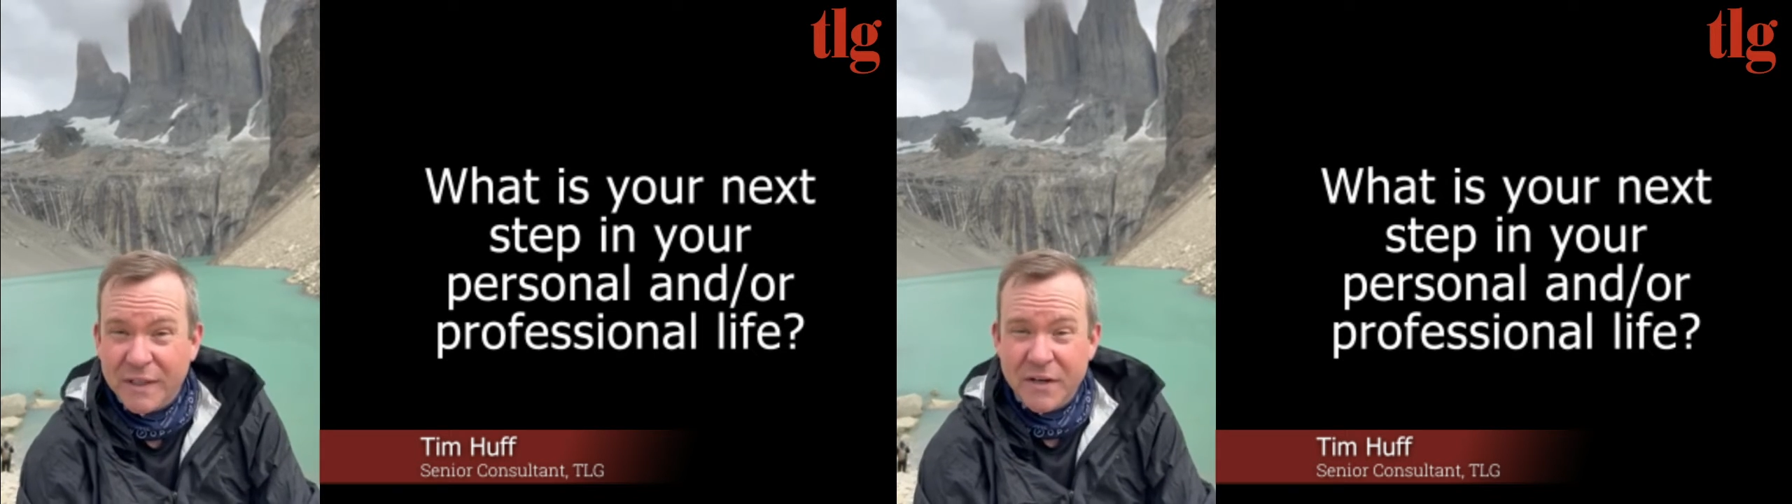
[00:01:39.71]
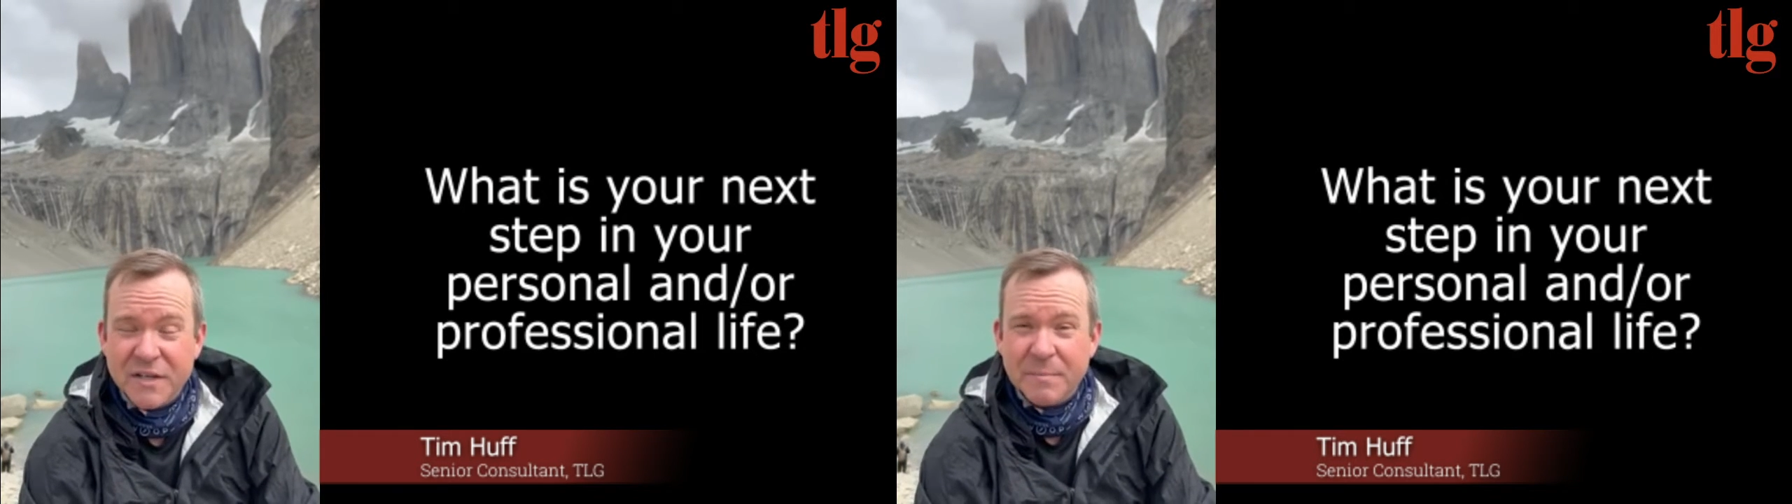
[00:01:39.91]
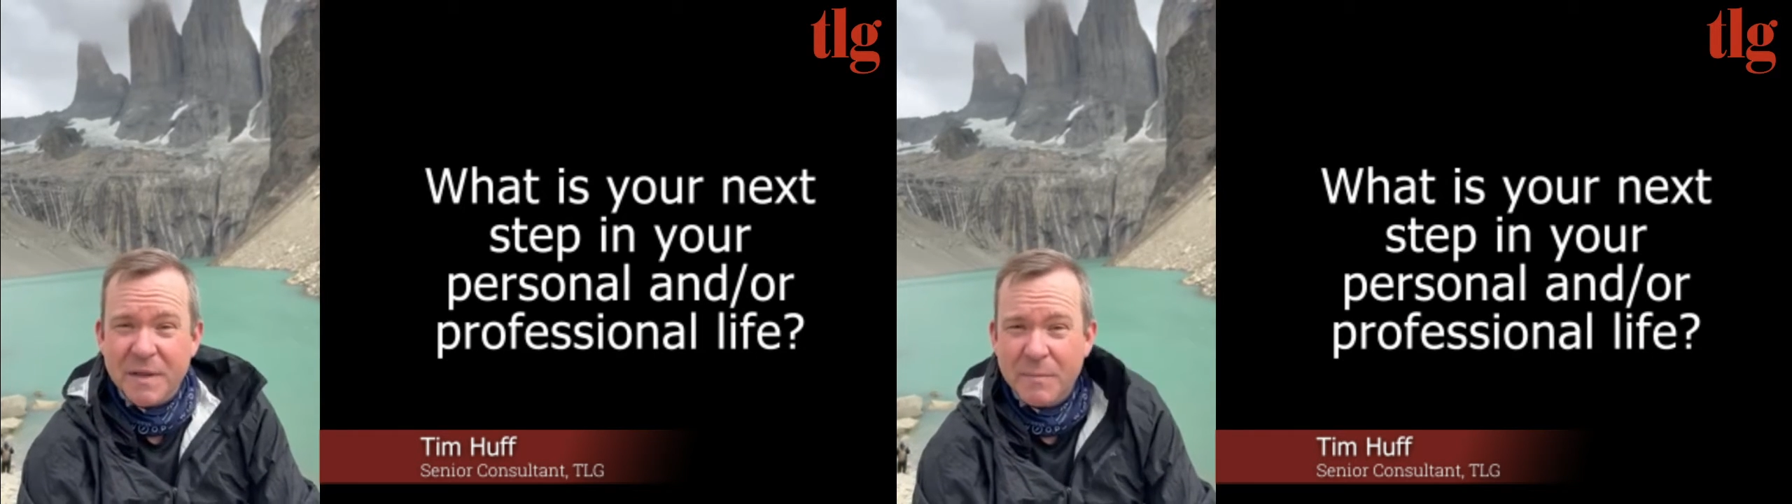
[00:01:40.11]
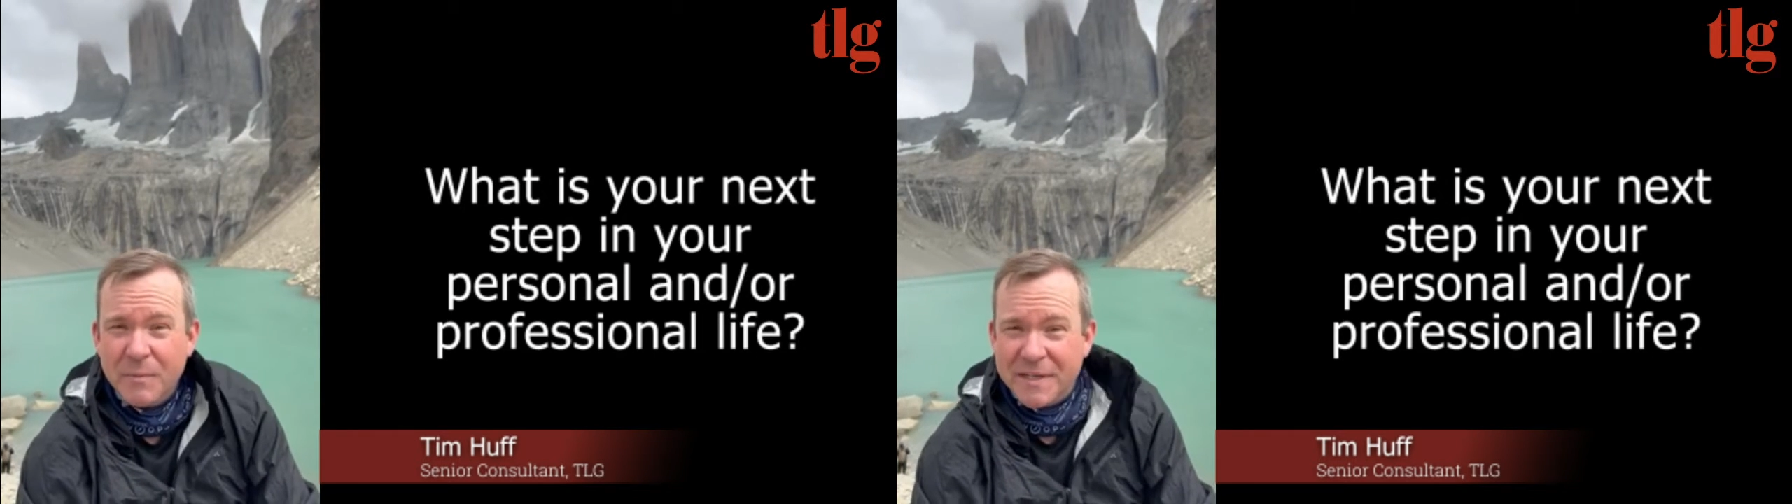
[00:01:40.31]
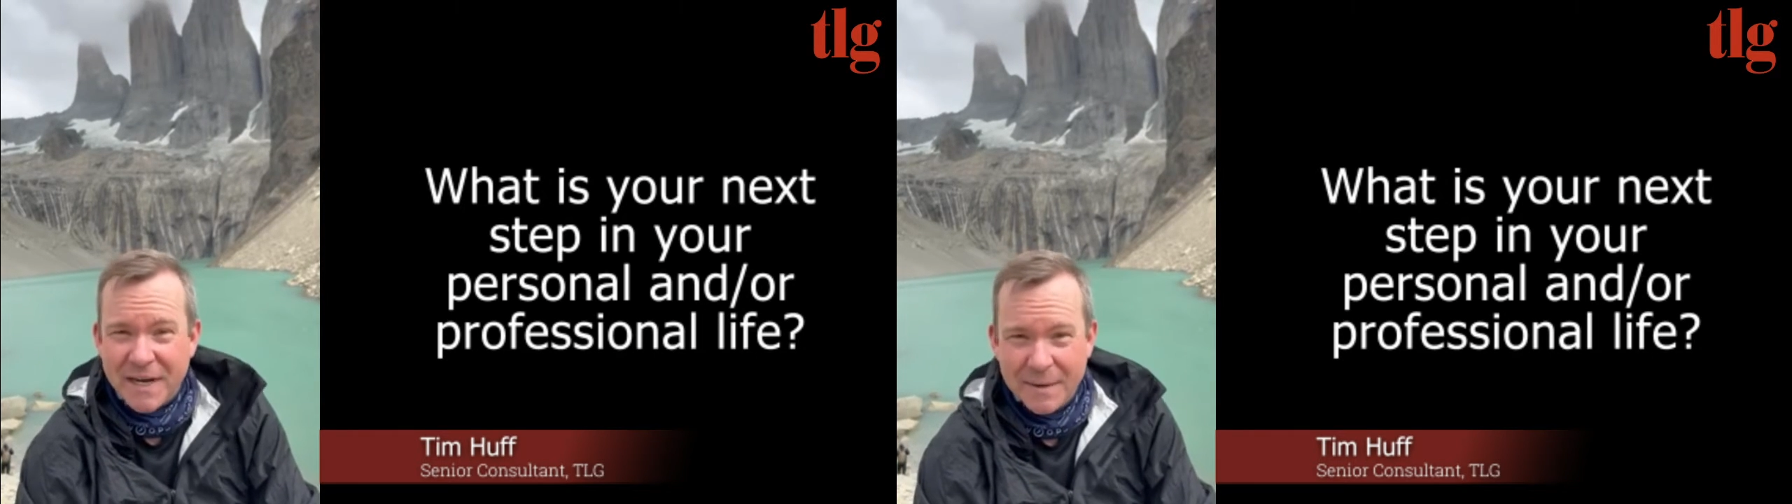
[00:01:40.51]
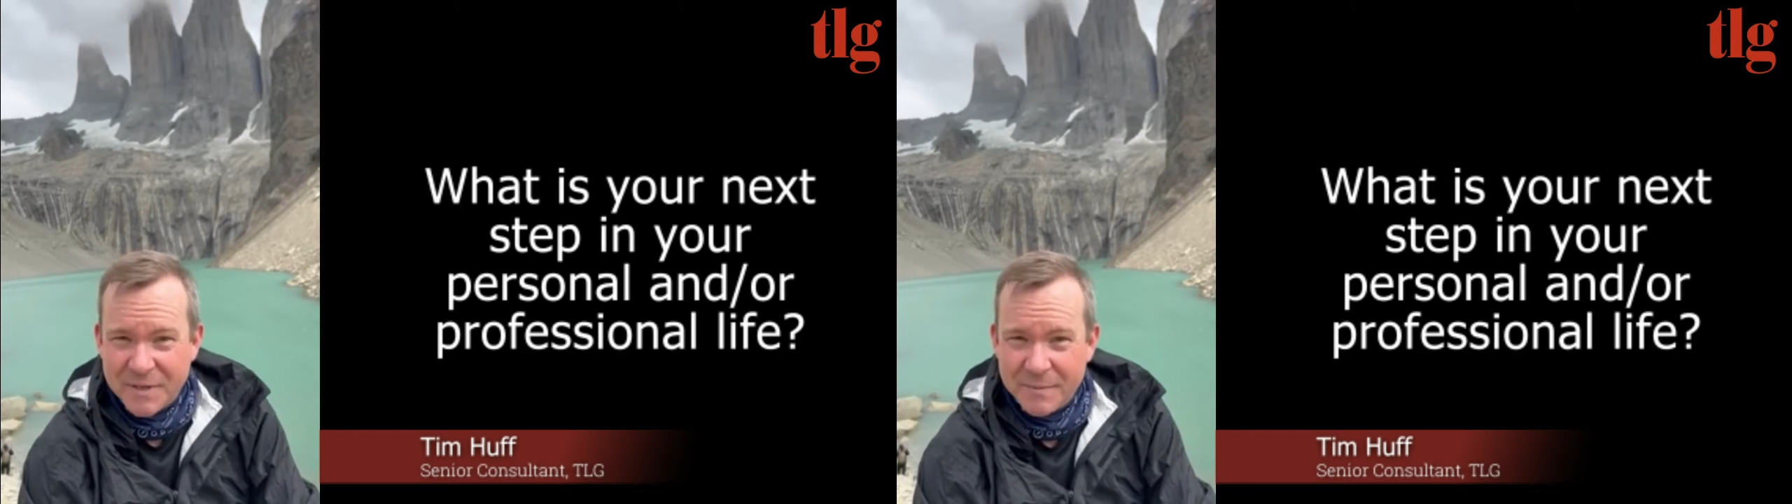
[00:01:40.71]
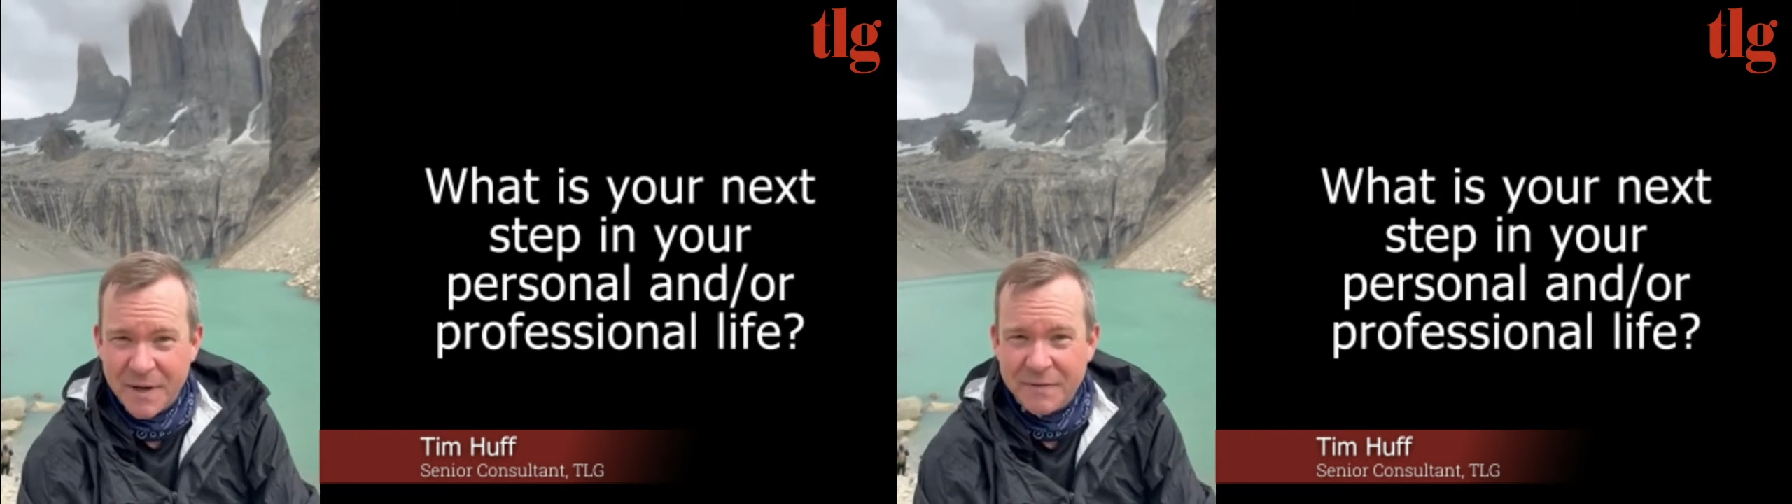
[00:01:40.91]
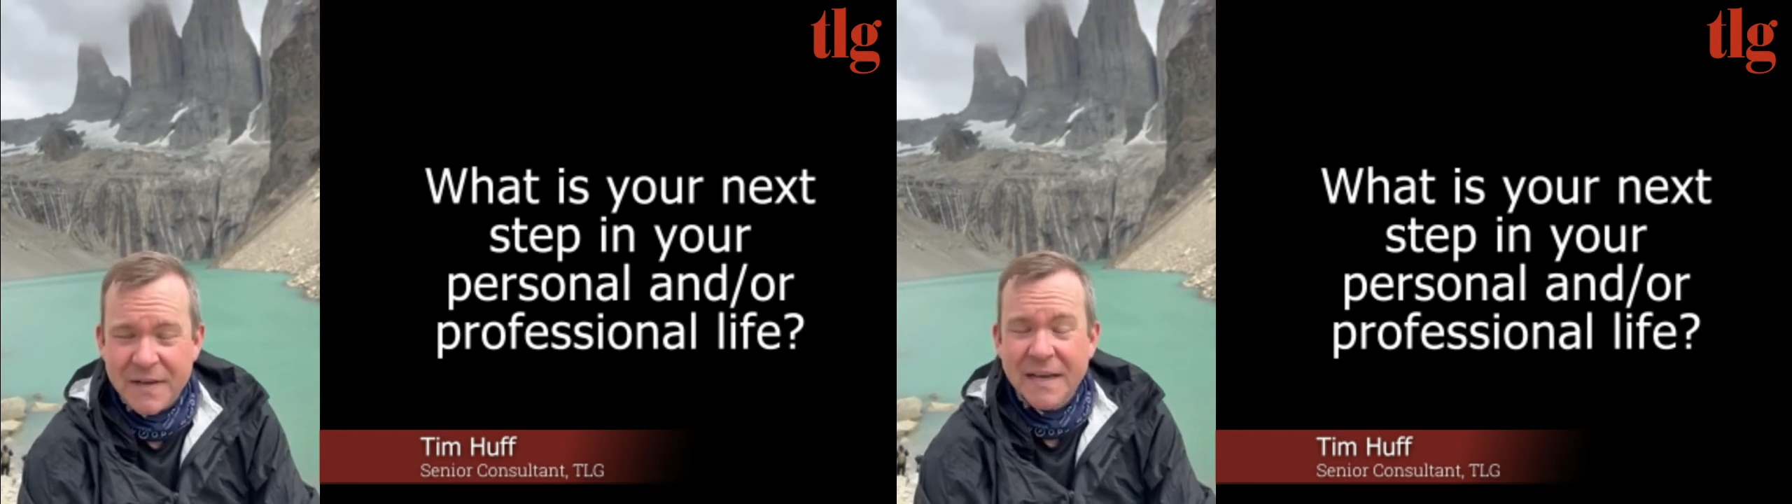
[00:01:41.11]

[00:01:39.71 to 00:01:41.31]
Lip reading: Leadership in the Moment. I'm Tim Huff.